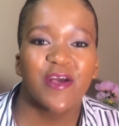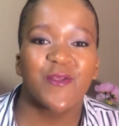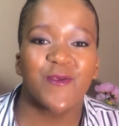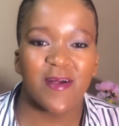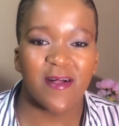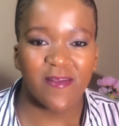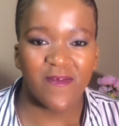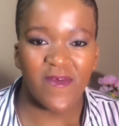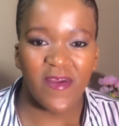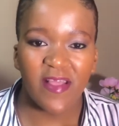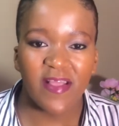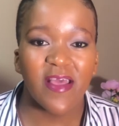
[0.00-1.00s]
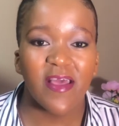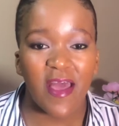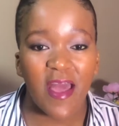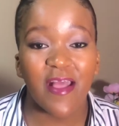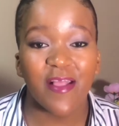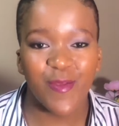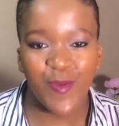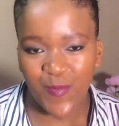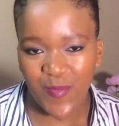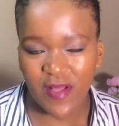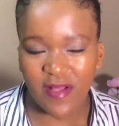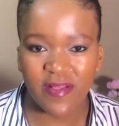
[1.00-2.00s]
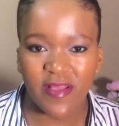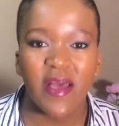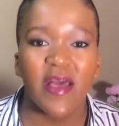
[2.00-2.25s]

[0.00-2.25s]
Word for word: to cultivate and to build